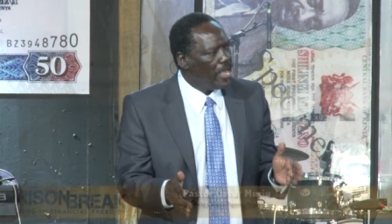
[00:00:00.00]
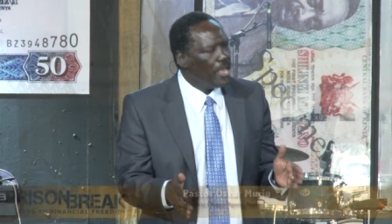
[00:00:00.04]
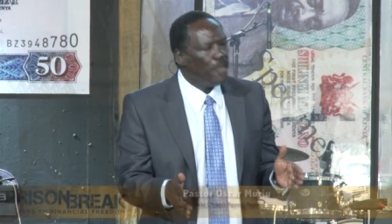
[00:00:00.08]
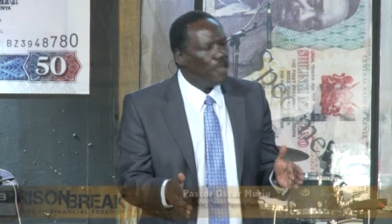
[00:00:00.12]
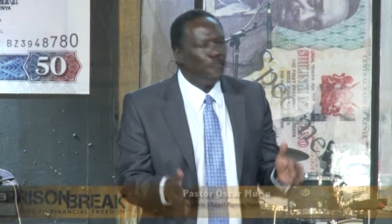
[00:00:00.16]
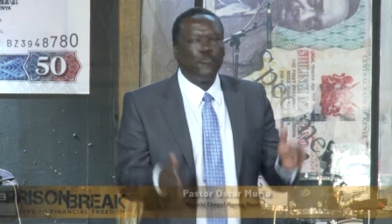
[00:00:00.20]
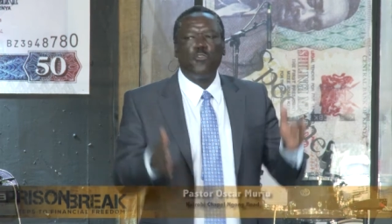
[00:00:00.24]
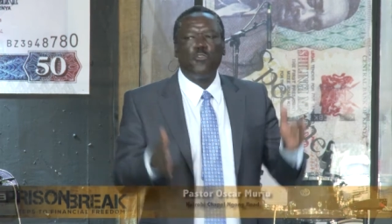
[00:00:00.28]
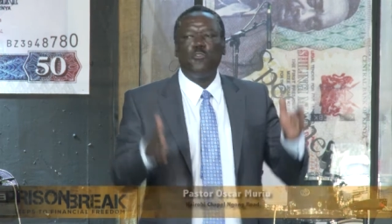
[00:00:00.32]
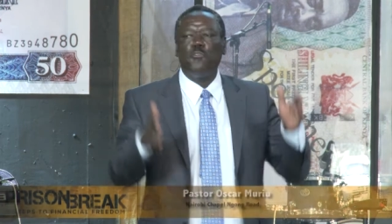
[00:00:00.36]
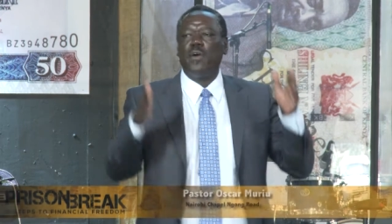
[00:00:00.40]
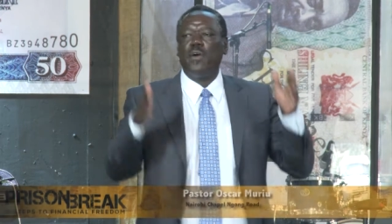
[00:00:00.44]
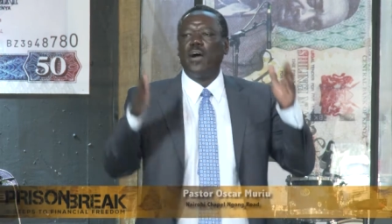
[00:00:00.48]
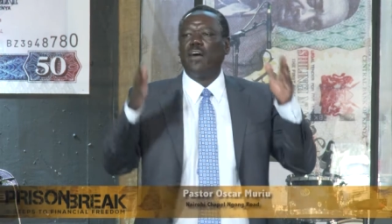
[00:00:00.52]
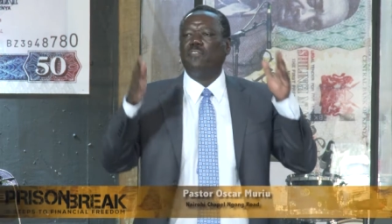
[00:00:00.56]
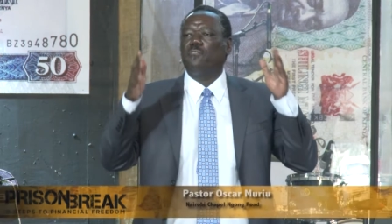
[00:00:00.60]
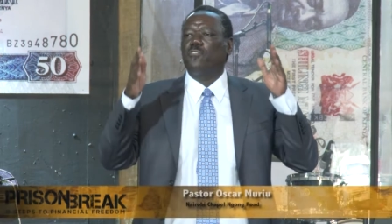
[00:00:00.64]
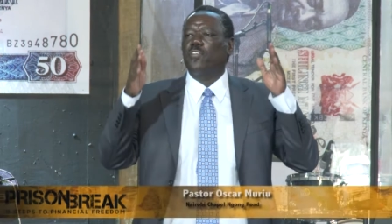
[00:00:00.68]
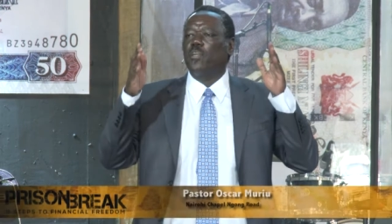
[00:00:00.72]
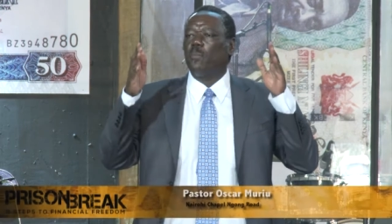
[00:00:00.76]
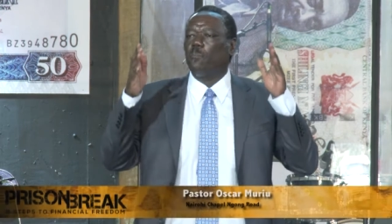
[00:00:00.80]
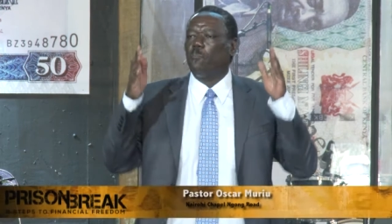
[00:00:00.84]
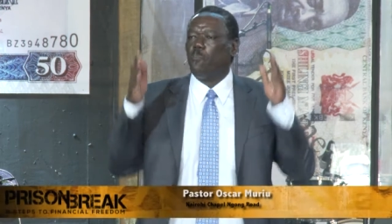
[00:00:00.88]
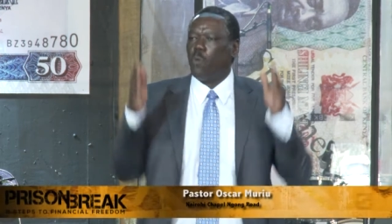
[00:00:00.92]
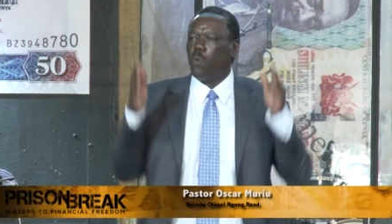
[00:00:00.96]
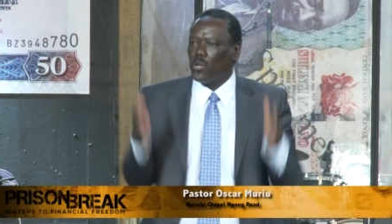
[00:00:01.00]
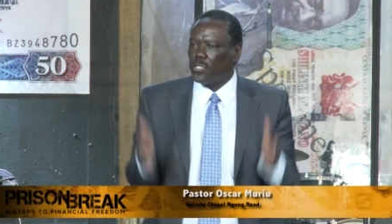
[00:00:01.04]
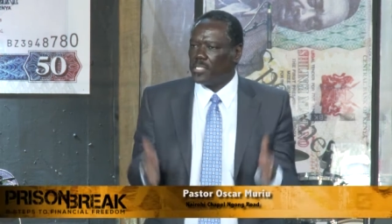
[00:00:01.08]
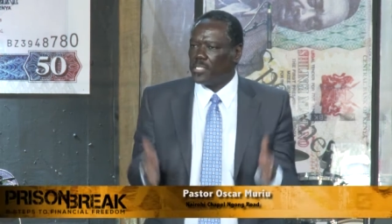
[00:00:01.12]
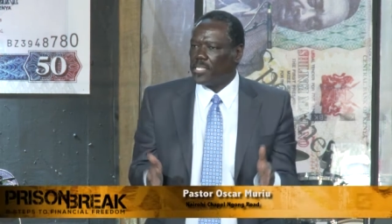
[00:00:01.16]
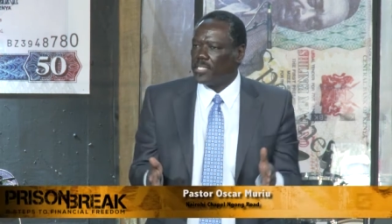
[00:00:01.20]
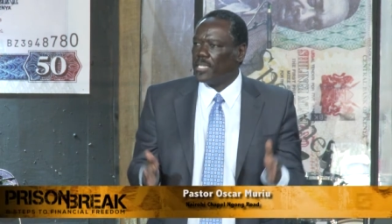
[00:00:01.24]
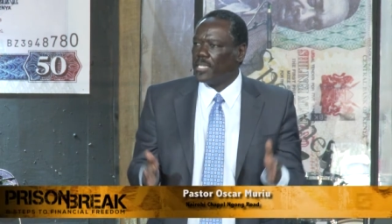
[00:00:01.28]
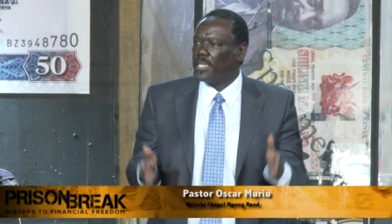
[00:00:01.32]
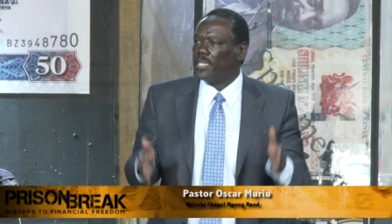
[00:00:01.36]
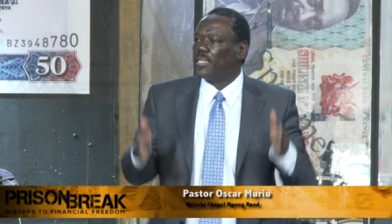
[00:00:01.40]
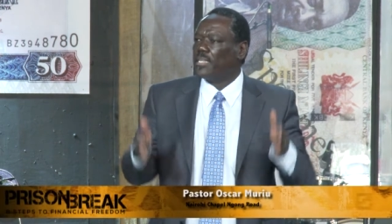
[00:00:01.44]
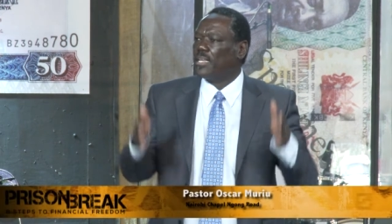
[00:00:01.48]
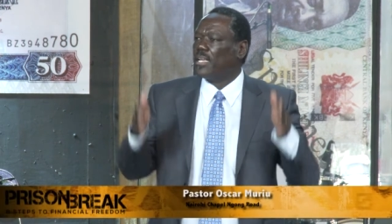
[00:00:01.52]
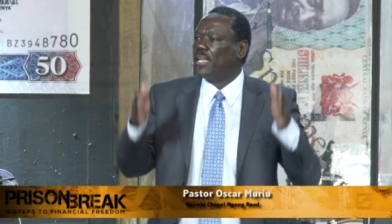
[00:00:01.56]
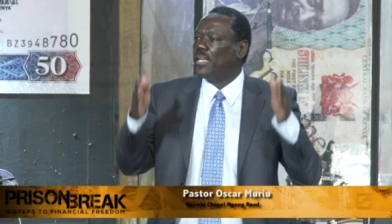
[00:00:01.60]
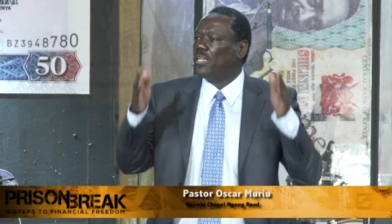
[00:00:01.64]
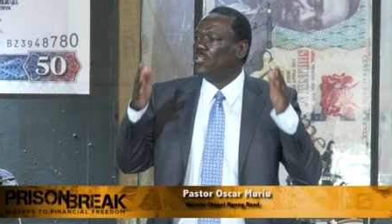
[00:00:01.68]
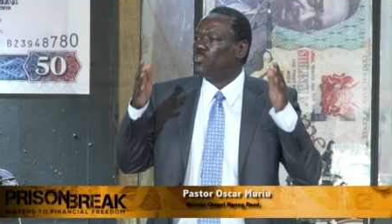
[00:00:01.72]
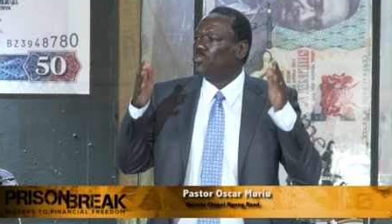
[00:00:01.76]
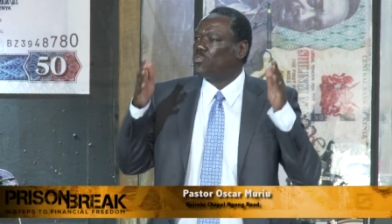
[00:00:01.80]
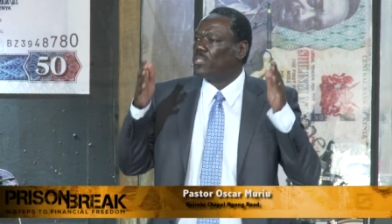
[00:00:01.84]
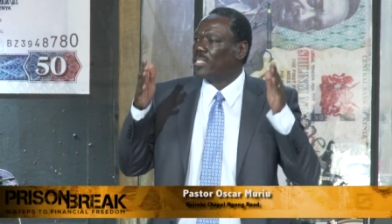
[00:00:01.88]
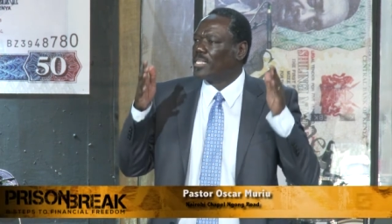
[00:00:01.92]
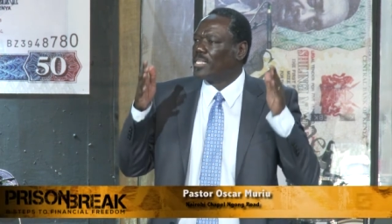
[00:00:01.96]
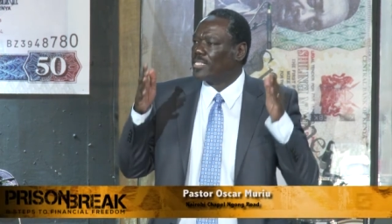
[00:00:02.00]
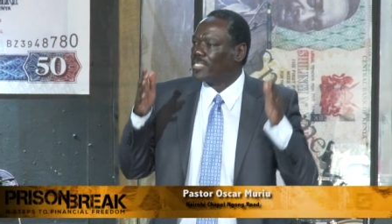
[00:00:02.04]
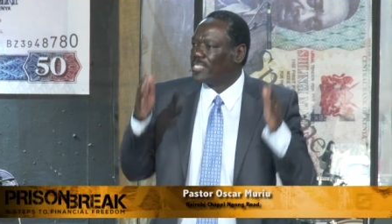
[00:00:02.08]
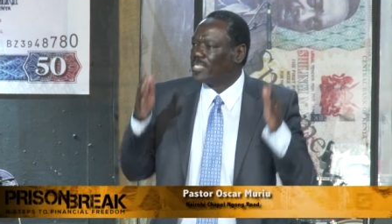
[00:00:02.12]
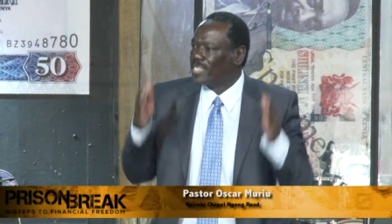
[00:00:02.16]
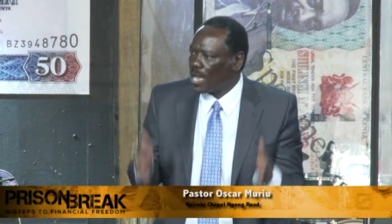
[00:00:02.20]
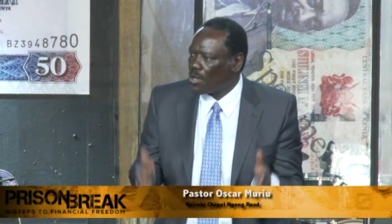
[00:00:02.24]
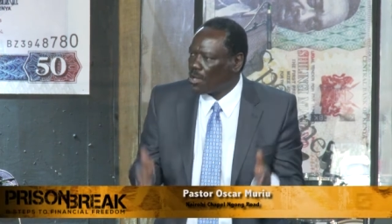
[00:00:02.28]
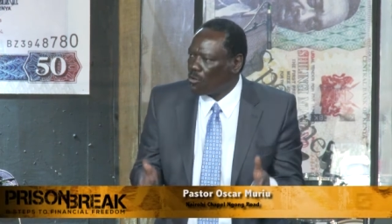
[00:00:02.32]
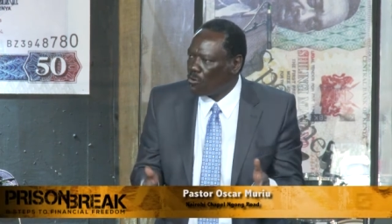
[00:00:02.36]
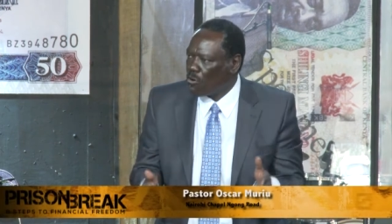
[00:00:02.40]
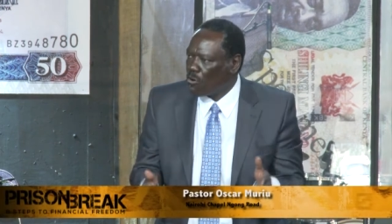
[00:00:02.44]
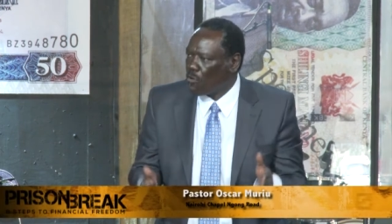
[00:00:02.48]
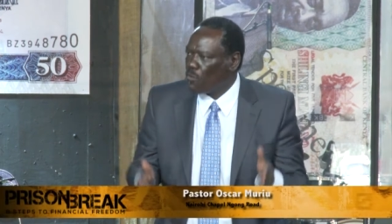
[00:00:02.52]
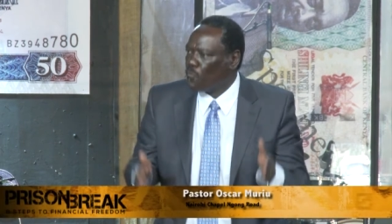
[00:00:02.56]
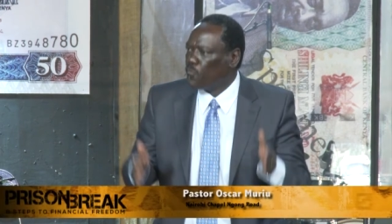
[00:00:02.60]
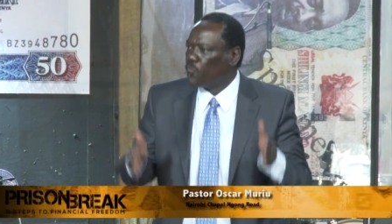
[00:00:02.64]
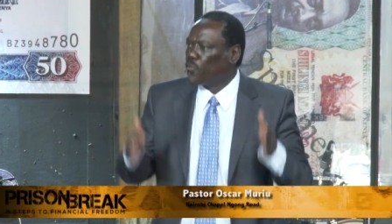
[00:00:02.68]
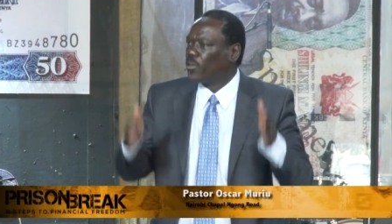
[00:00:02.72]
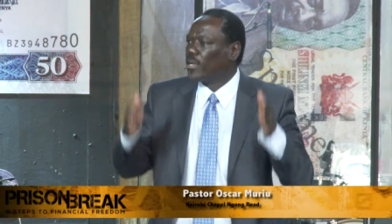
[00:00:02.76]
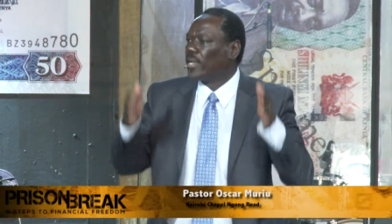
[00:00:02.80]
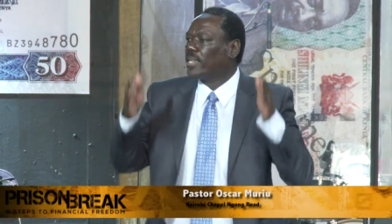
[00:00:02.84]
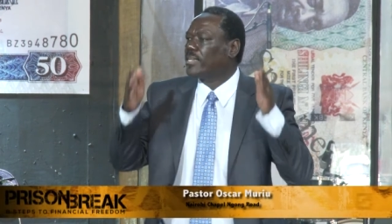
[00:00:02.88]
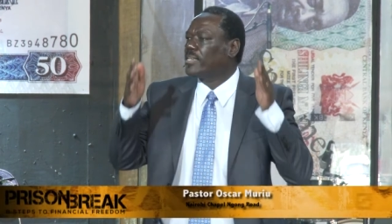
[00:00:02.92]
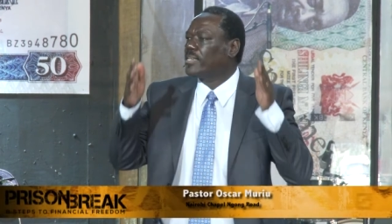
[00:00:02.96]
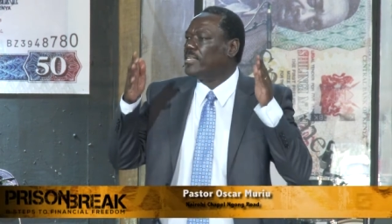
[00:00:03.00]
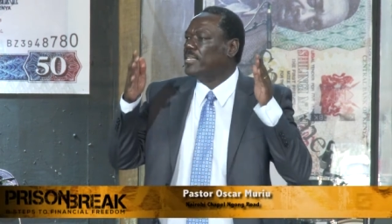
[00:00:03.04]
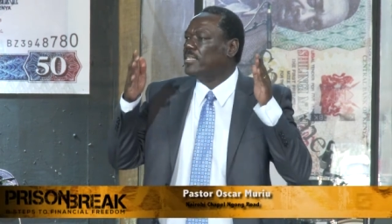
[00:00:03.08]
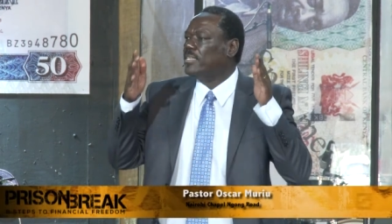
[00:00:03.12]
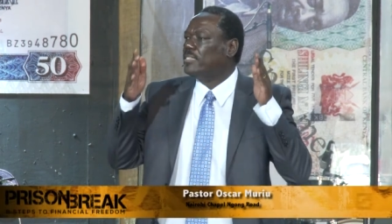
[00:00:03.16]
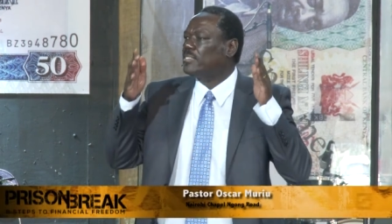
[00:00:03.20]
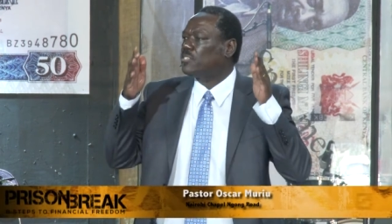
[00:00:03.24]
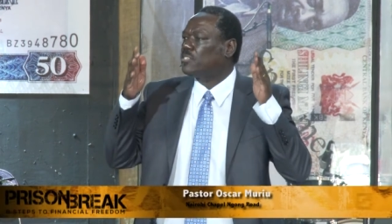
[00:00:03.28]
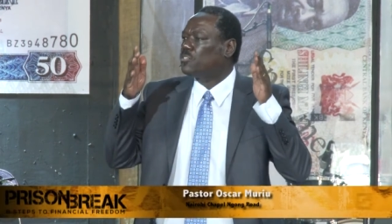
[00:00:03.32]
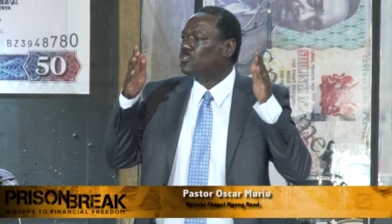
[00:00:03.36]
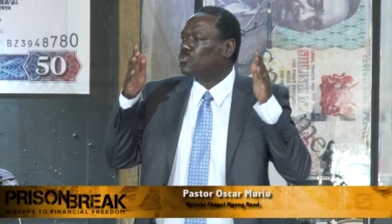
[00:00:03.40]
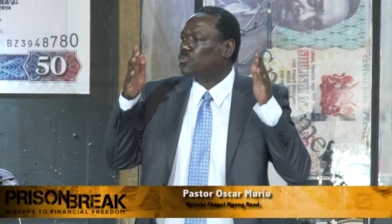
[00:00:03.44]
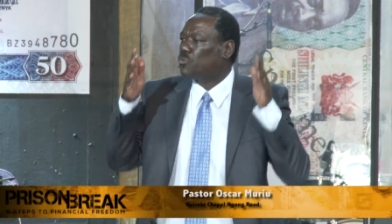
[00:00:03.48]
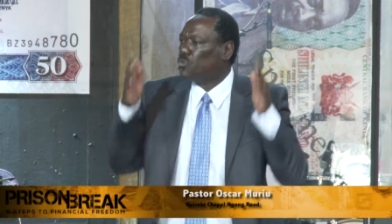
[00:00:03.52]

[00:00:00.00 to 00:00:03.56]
if you have deposited into the SACCO for at least